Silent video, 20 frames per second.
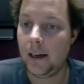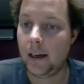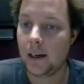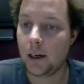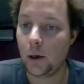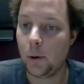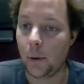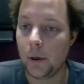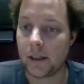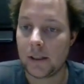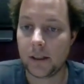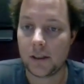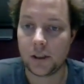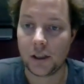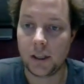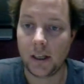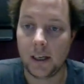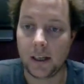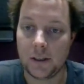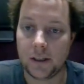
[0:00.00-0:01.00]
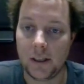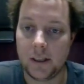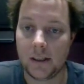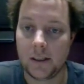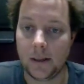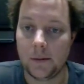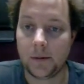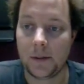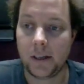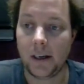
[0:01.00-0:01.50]
quit
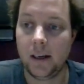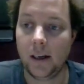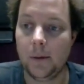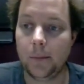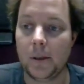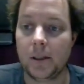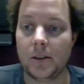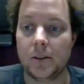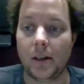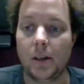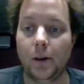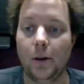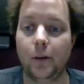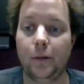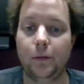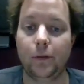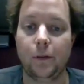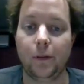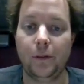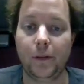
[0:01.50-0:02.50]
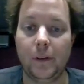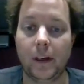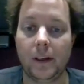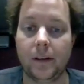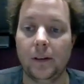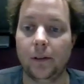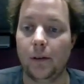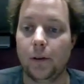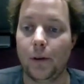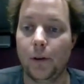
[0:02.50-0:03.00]
gr-gsm scanner, because I know for a fact
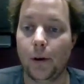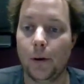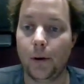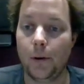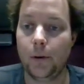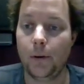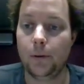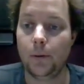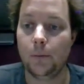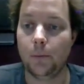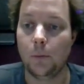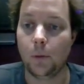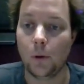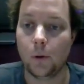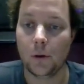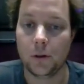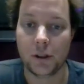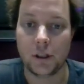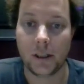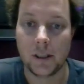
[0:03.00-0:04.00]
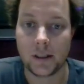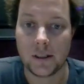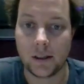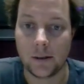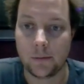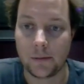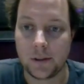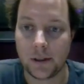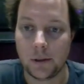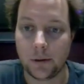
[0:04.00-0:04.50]
there are no more
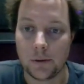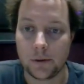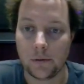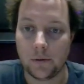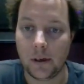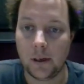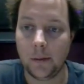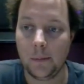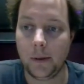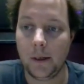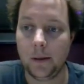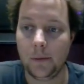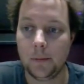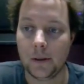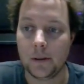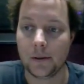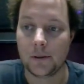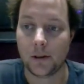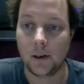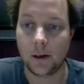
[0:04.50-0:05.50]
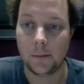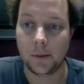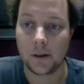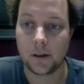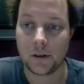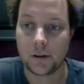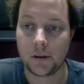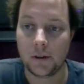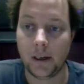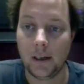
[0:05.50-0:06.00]
GSM cells around me, because I'm in
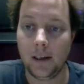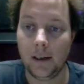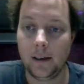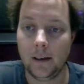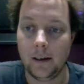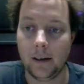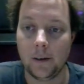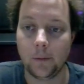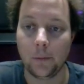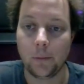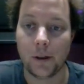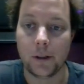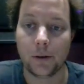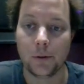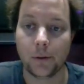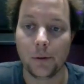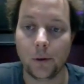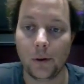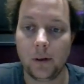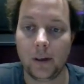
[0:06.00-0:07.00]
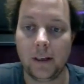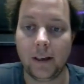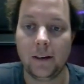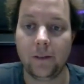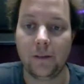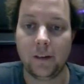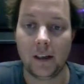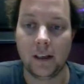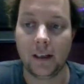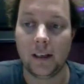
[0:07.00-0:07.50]
Australia and we do not have
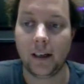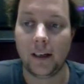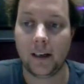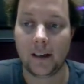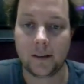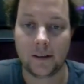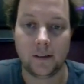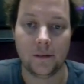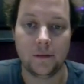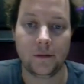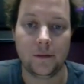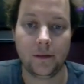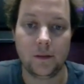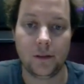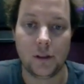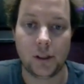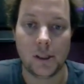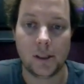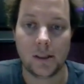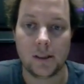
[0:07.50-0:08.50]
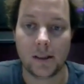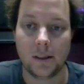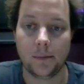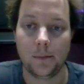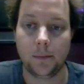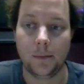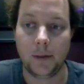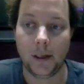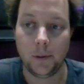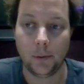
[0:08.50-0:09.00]
any active
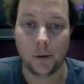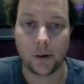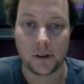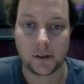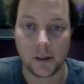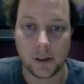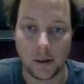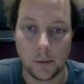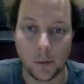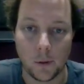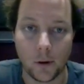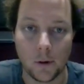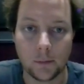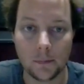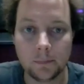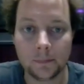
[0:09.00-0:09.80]
GSM networks anymore.